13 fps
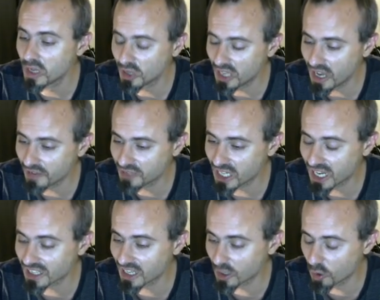we only have the
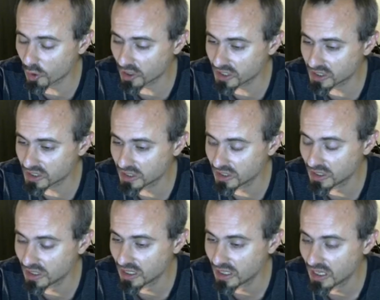categories
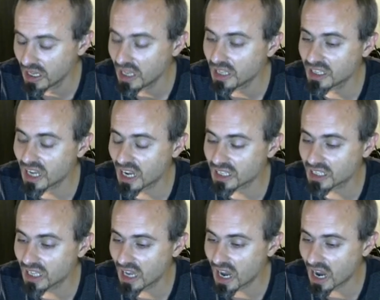
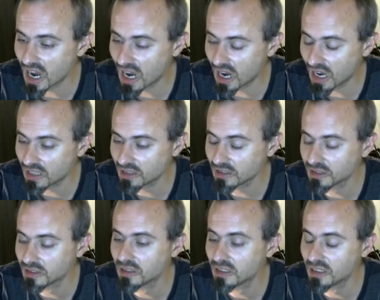that are
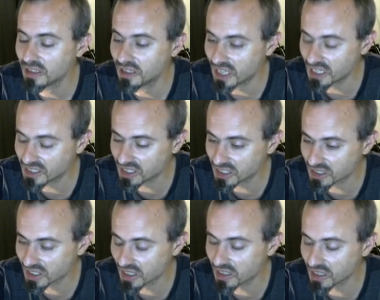
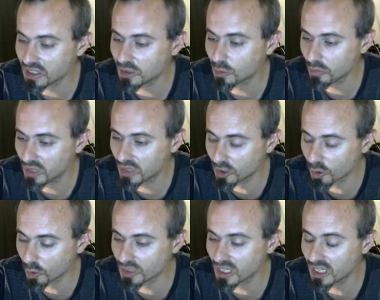necessary to be
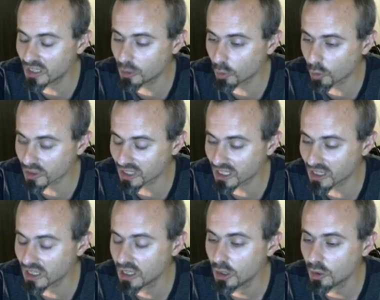known in
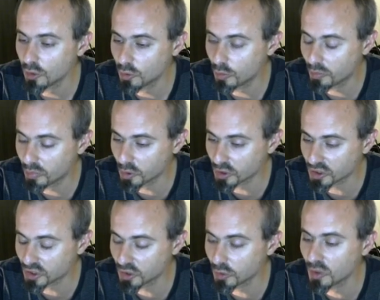order to
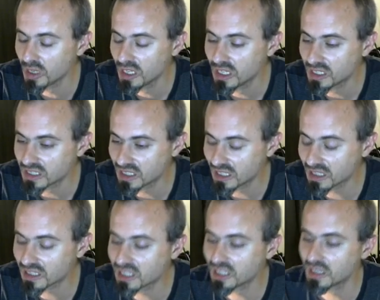pursue
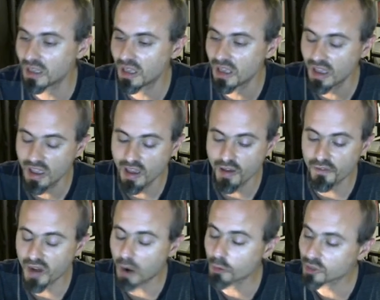certain
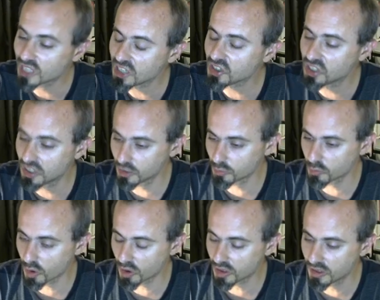foundational
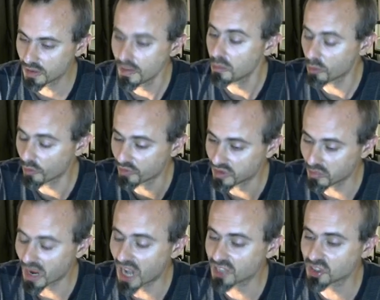work, both
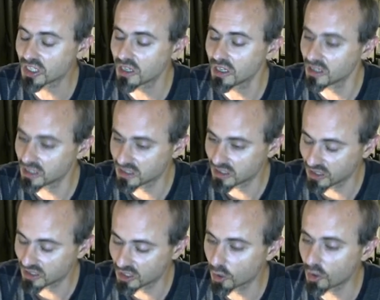in magic,
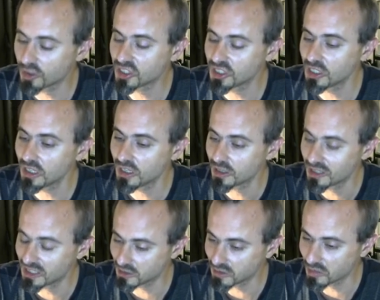reasoned theology,
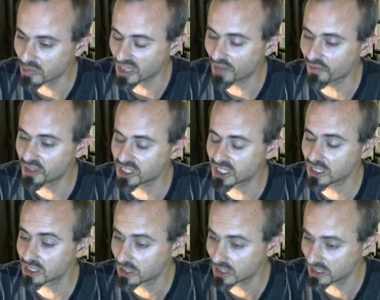reasoned
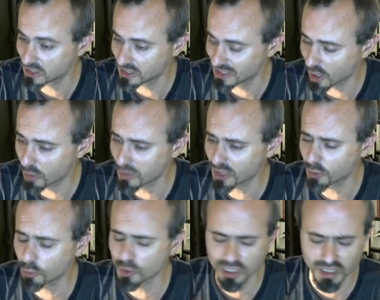metaphysics, reasoned
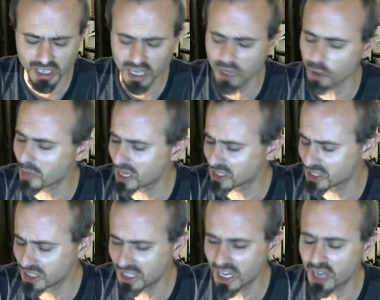thaumaturgy,
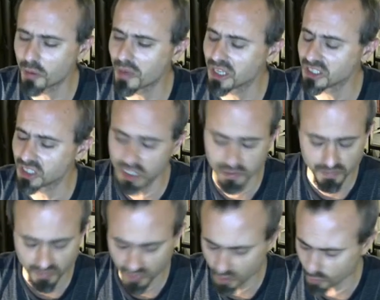necromancy,
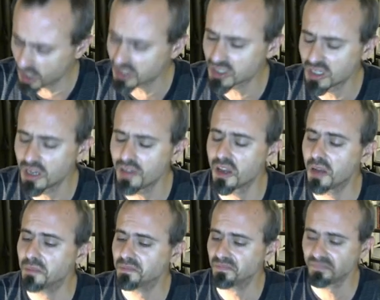negromancy,
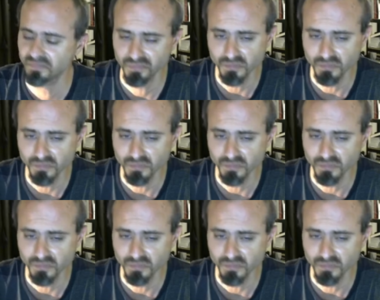whatsoever.